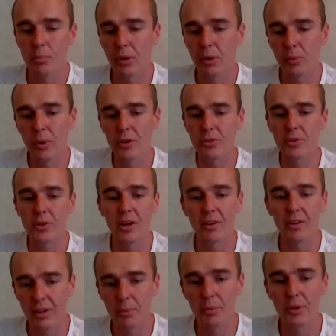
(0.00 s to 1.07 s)
but once you
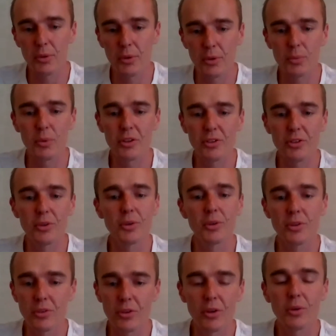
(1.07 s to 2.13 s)
have them, it works
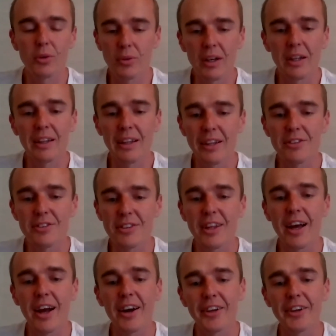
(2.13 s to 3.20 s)
good. So at least
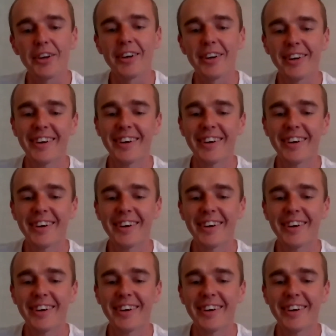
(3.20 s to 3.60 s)
they are here.